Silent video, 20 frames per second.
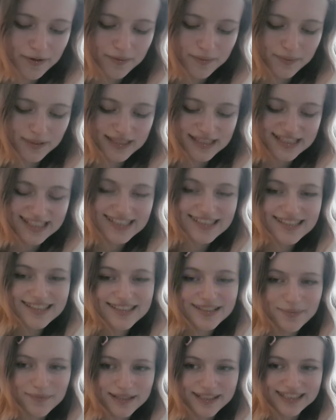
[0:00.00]
But it's easy
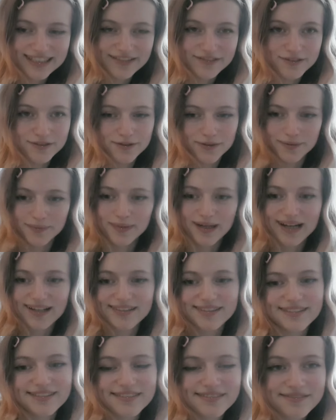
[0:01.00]
to make if you know the
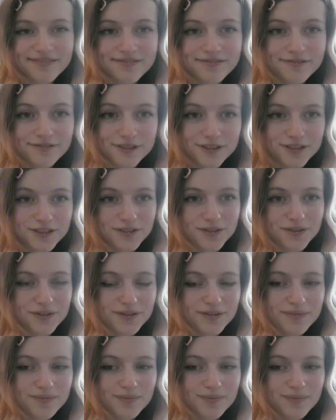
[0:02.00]
pattern, for sure.